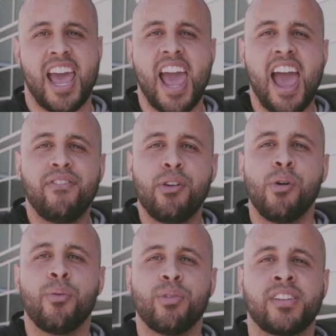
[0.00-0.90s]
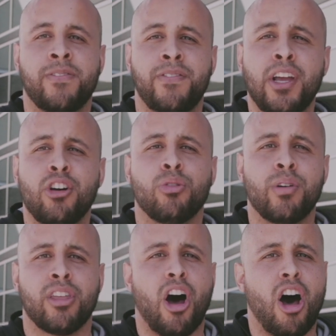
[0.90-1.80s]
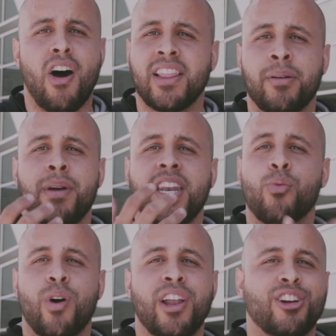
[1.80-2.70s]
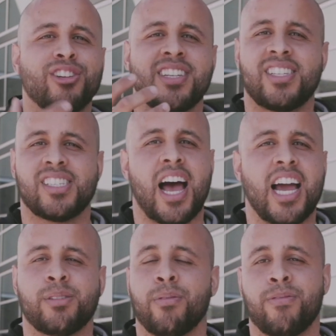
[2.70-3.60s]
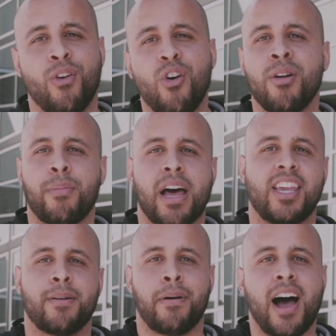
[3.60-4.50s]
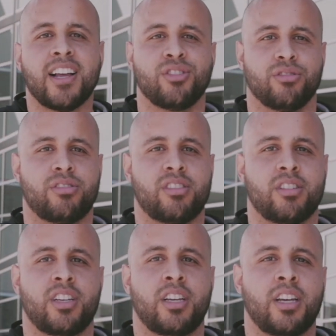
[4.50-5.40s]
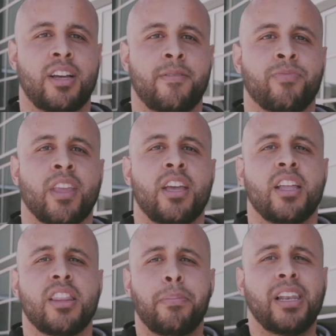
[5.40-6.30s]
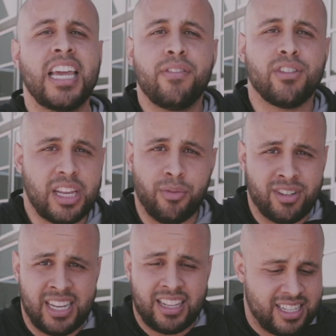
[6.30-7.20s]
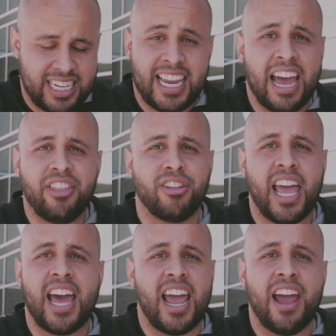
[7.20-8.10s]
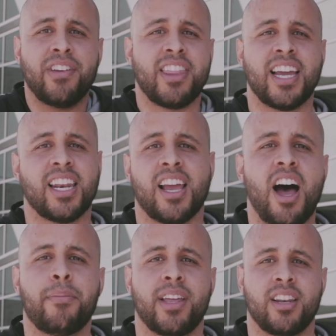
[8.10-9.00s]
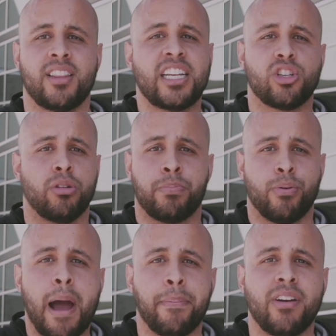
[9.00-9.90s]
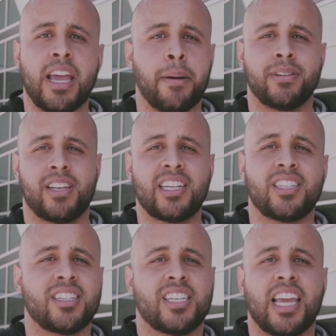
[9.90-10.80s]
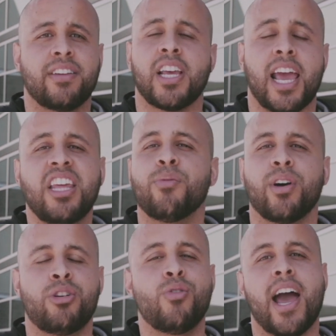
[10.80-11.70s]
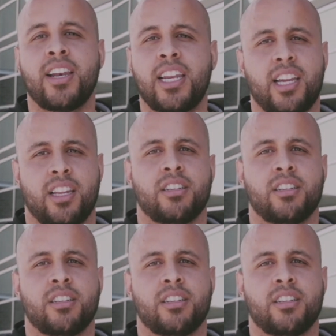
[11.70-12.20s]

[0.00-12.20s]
Everyone was filled with awe at the many wonders and signs performed by the apostles. The believers, they were together. They had everything in common. They sold property and possessions to give to anyone who had need.